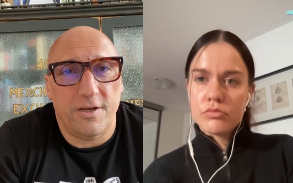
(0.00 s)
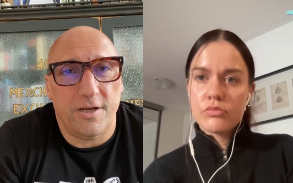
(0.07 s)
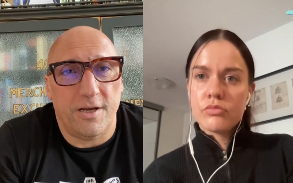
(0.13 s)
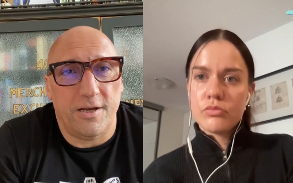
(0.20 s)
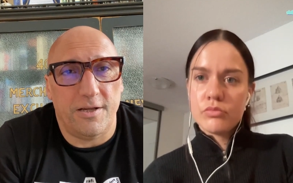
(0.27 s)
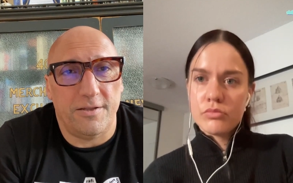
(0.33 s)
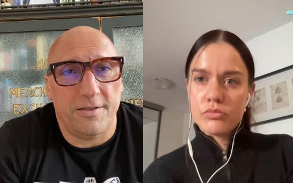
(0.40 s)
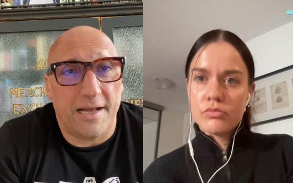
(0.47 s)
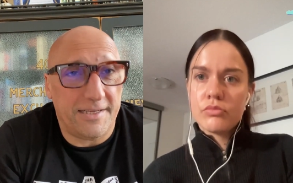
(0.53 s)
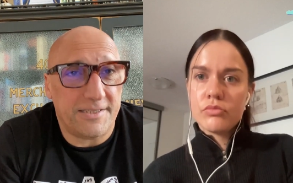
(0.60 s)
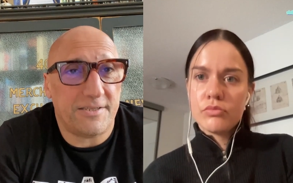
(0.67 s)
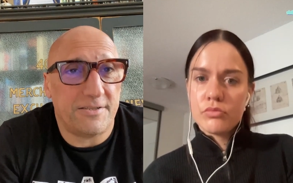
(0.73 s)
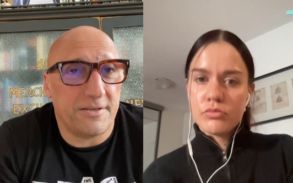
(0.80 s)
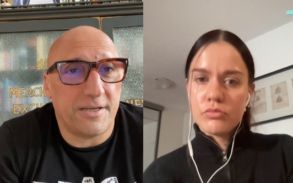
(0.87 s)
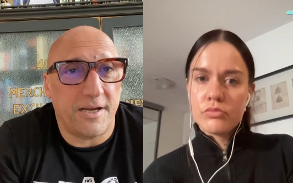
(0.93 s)
Speaker 1: Uh,
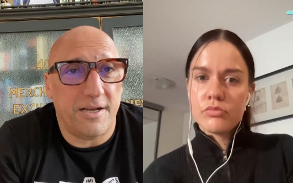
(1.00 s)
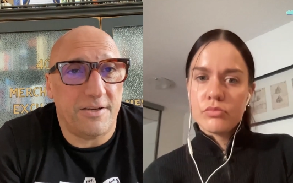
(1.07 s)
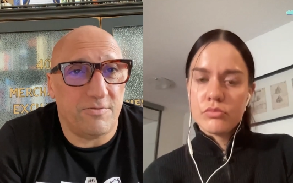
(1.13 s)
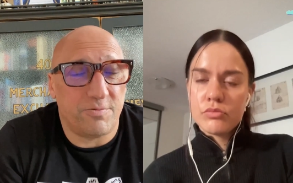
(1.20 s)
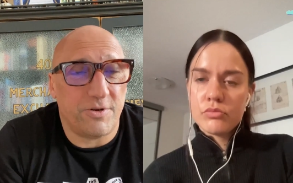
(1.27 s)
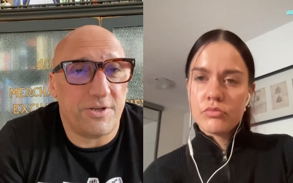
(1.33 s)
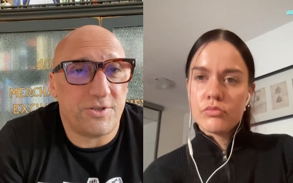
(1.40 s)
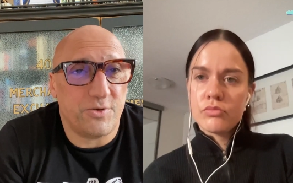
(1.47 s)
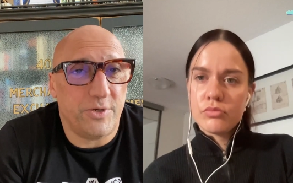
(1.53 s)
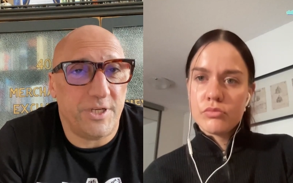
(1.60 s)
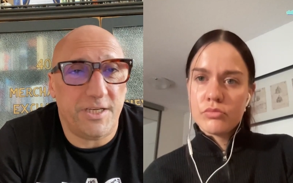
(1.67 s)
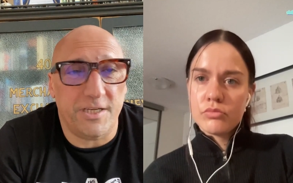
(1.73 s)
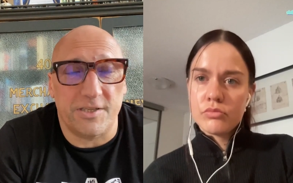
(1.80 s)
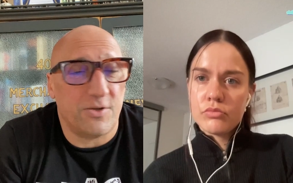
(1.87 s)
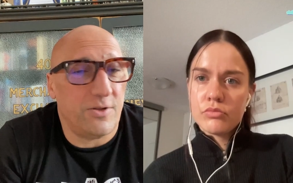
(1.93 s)
that's the kind of pressure we
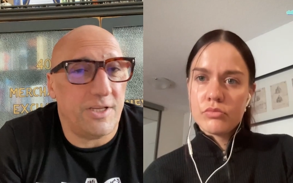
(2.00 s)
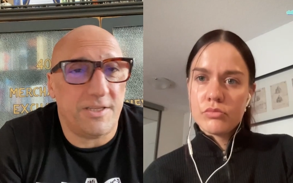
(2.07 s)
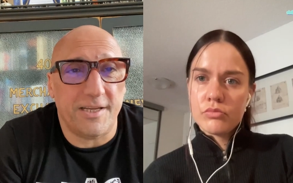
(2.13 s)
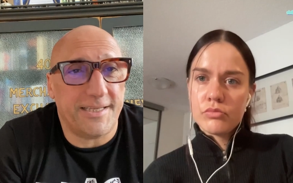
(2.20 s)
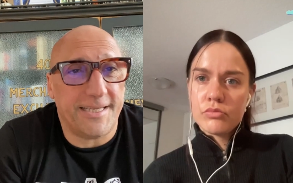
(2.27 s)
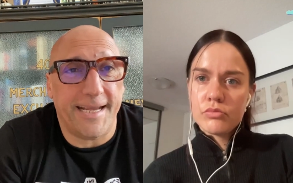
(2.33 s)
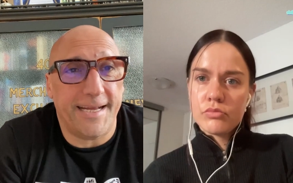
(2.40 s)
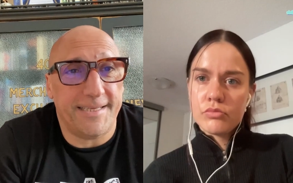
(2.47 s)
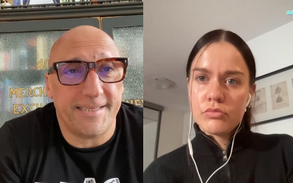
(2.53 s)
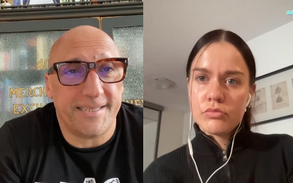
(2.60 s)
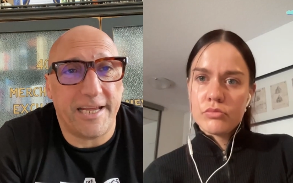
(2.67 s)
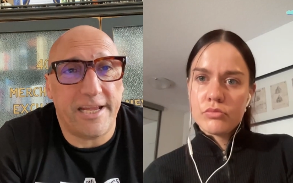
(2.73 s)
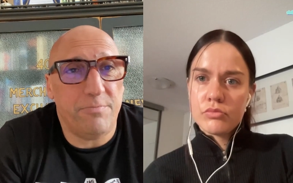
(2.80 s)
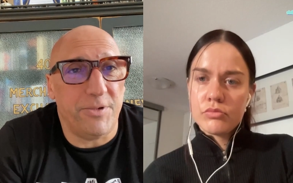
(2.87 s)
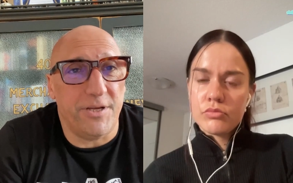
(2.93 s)
need, so that they can't
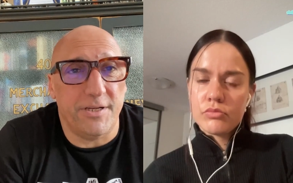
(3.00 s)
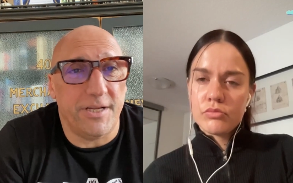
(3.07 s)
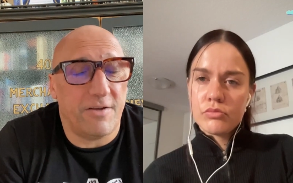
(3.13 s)
escape it.